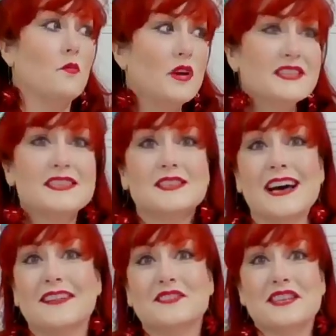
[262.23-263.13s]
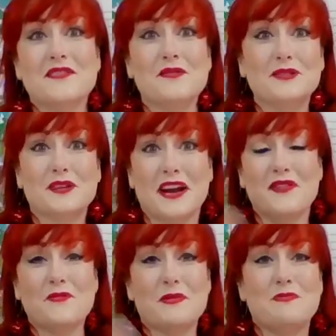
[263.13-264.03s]
once the toddlers get older
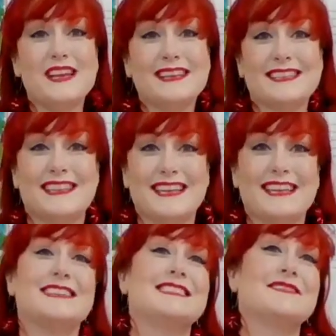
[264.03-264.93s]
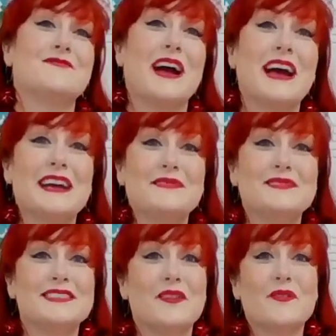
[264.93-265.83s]
and you repeat these
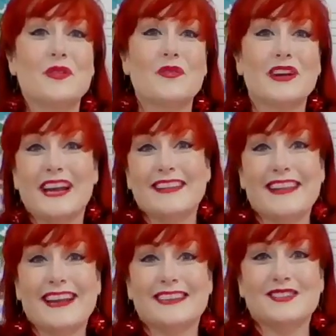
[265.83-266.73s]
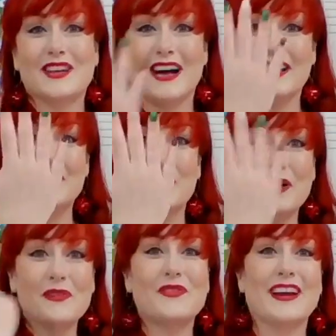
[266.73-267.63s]
rhymes over and over again, they can do it on
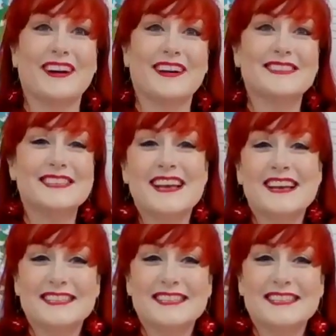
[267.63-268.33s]
your fingers.